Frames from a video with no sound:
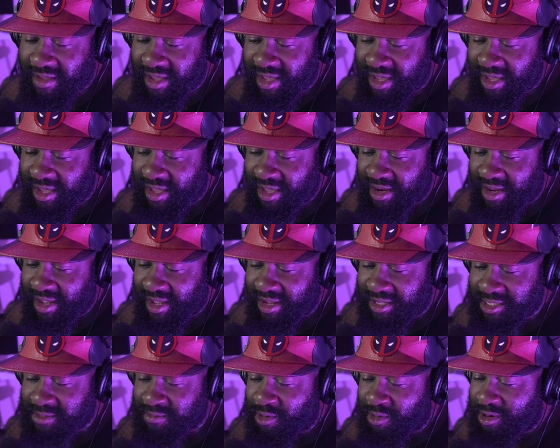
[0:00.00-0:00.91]
And
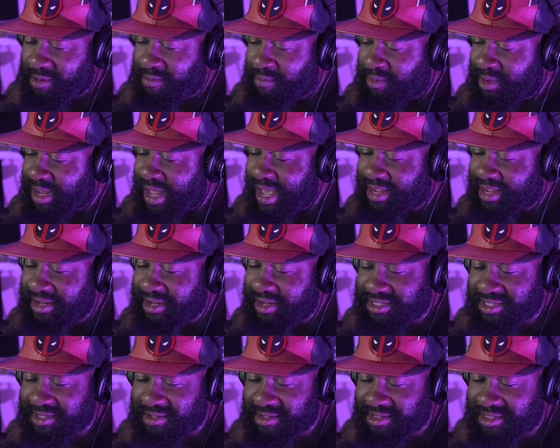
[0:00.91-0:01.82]
it's more to blackness
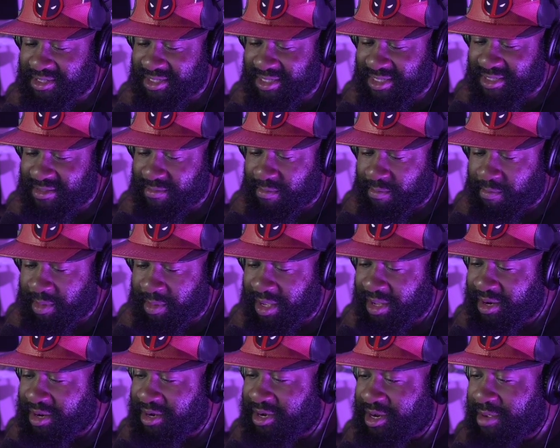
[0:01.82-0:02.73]
than
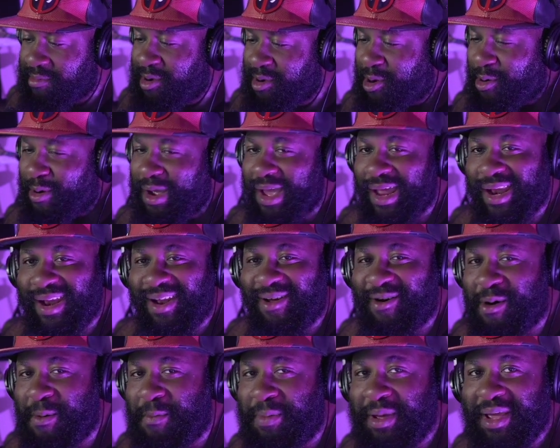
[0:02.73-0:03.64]
being a Democrat
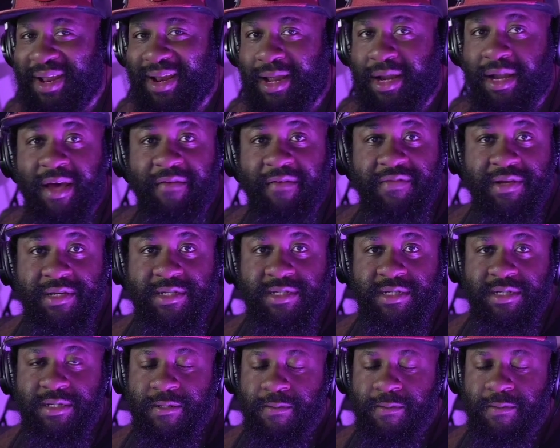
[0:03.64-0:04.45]
or being a leftist.